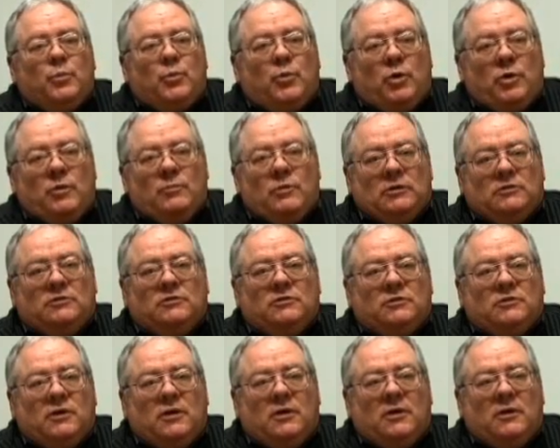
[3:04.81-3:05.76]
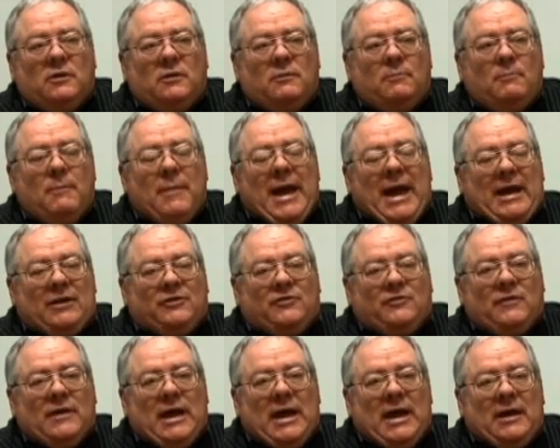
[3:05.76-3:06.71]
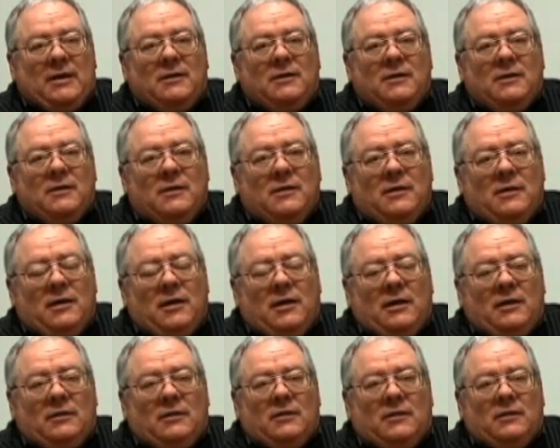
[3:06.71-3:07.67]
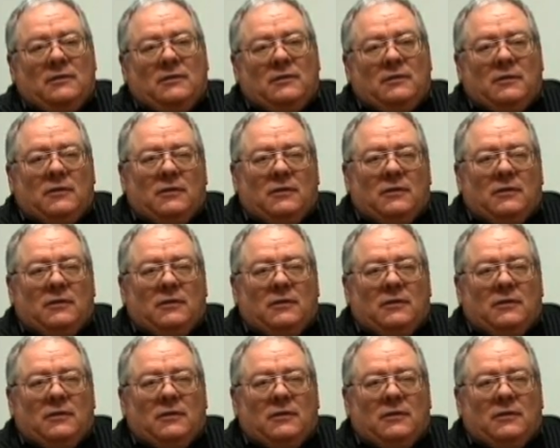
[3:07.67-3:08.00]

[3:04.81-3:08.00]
pretty much match that in the